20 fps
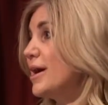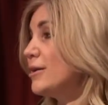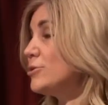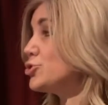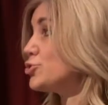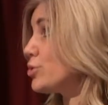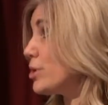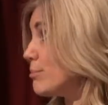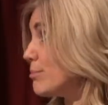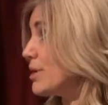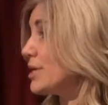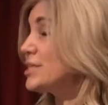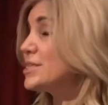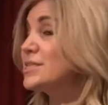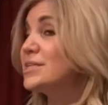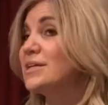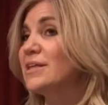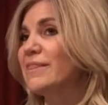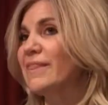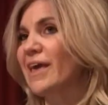treatment,
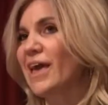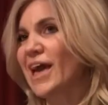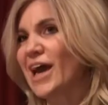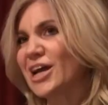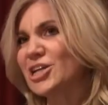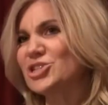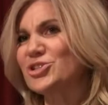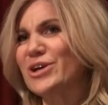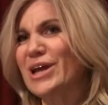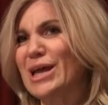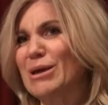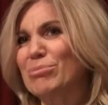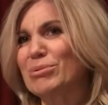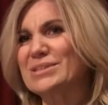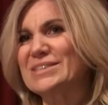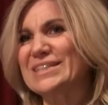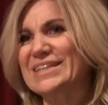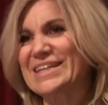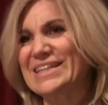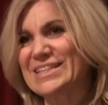they actually are able
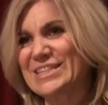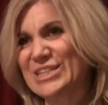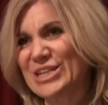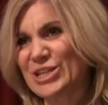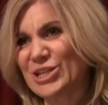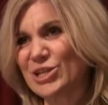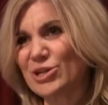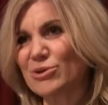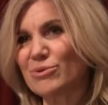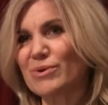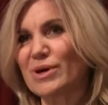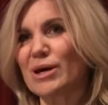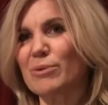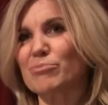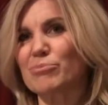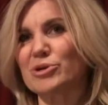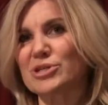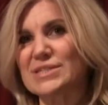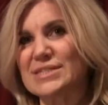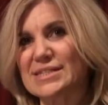to continue and
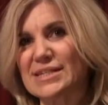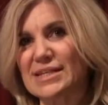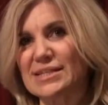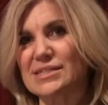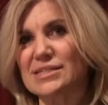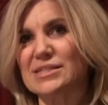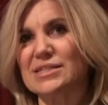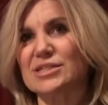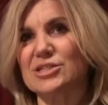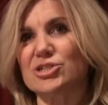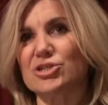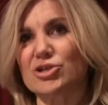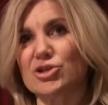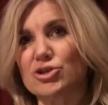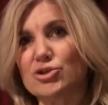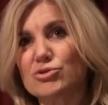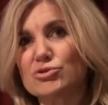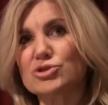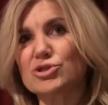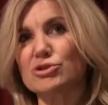persist to
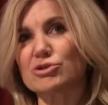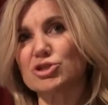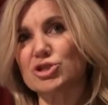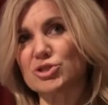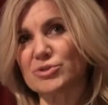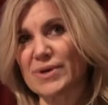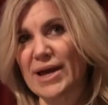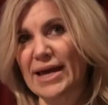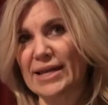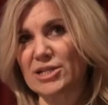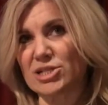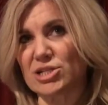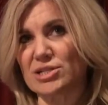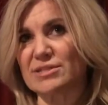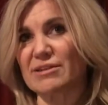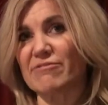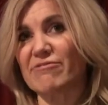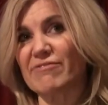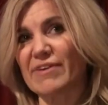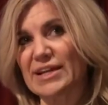use those strategies
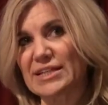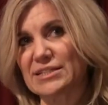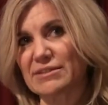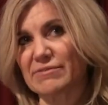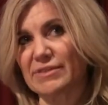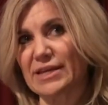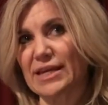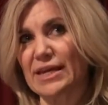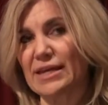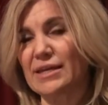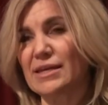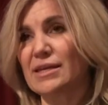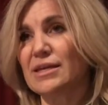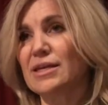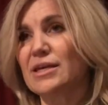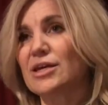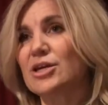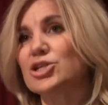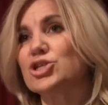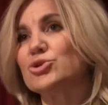effectively
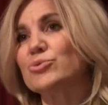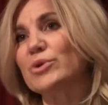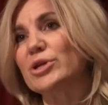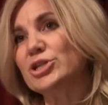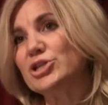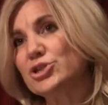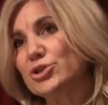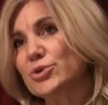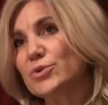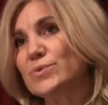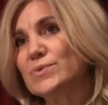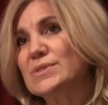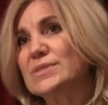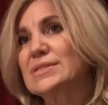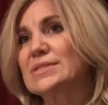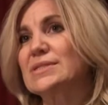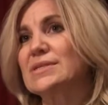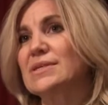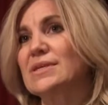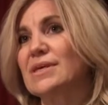to reduce
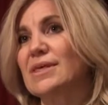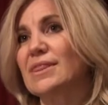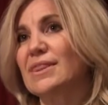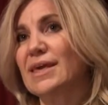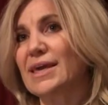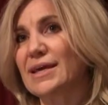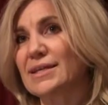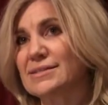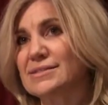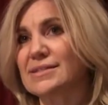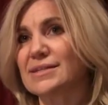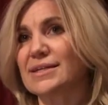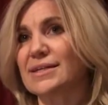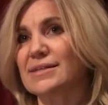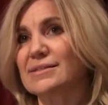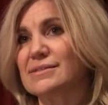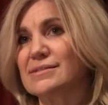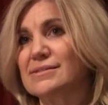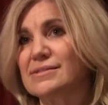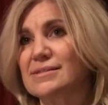the
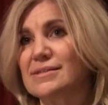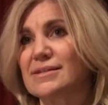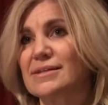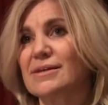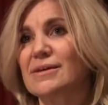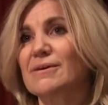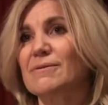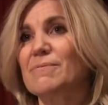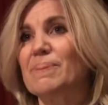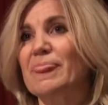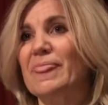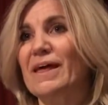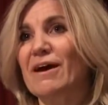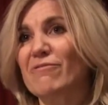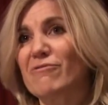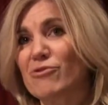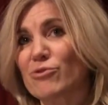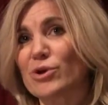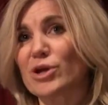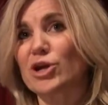incidence of
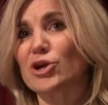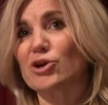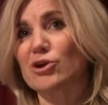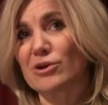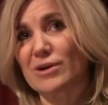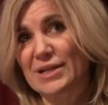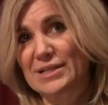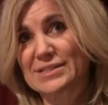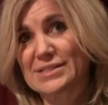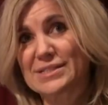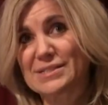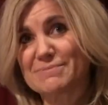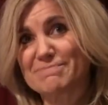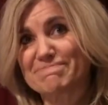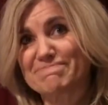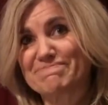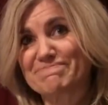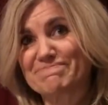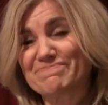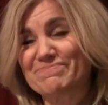reoccurrence.
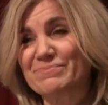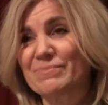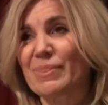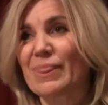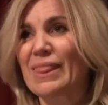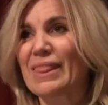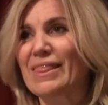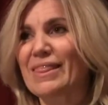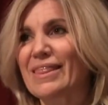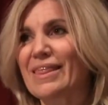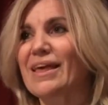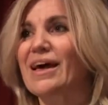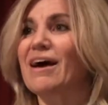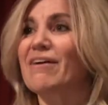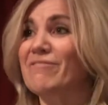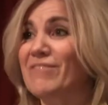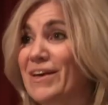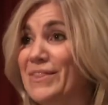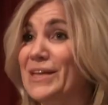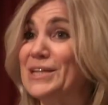I
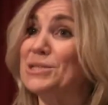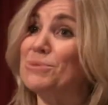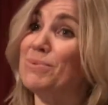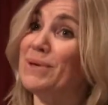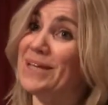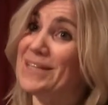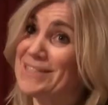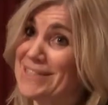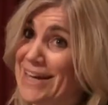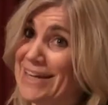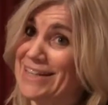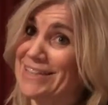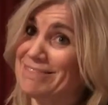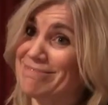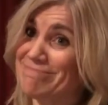find that to be exciting.